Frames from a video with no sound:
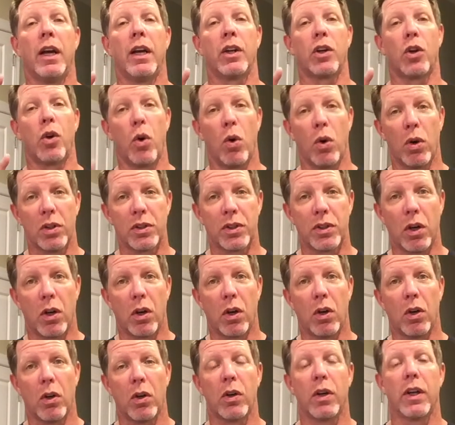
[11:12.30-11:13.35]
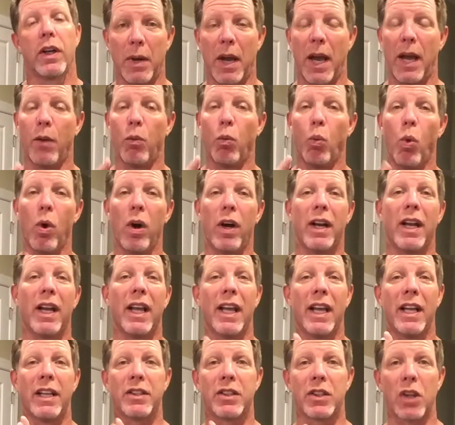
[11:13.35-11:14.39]
Cortisol, and what
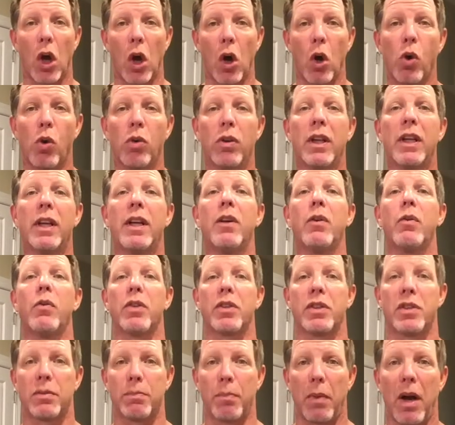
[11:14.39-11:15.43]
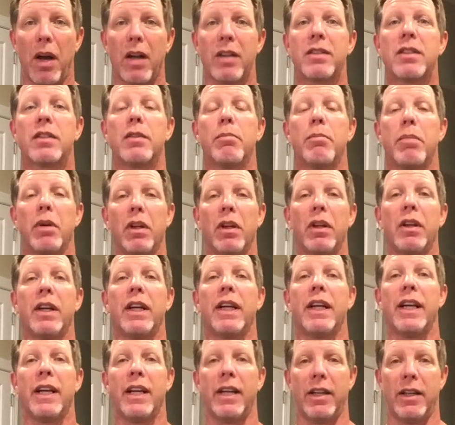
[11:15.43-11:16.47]
its only responsibility
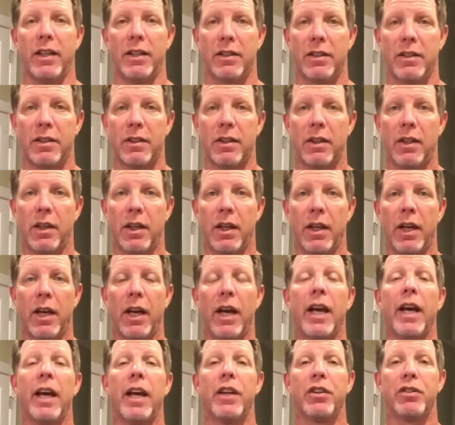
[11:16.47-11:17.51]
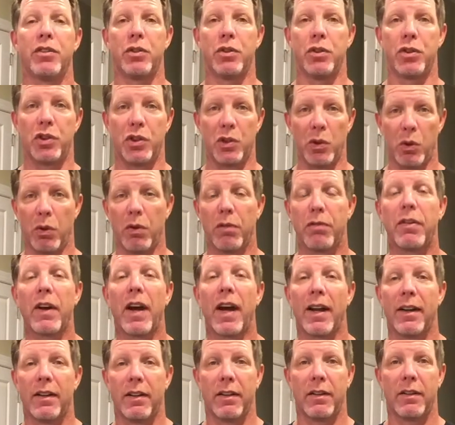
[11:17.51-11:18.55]
is to store
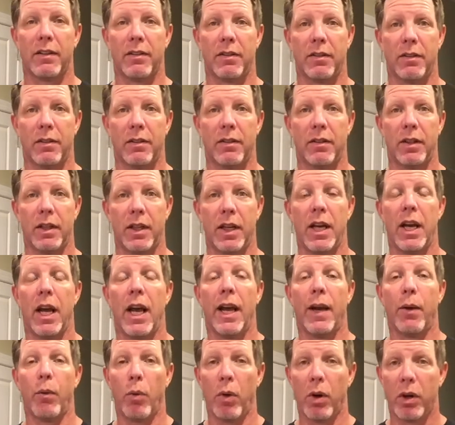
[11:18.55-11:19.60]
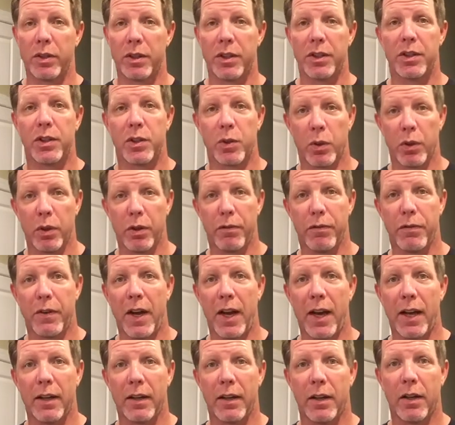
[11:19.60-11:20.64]
fat. And where does it store the
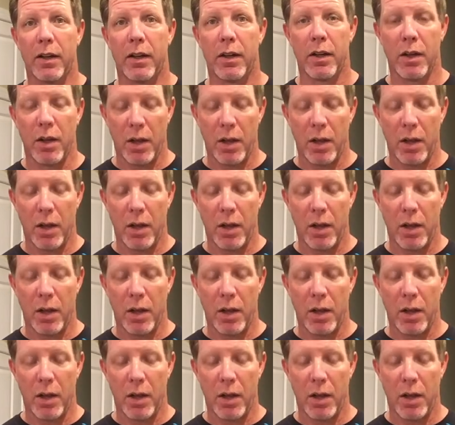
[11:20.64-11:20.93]
fat?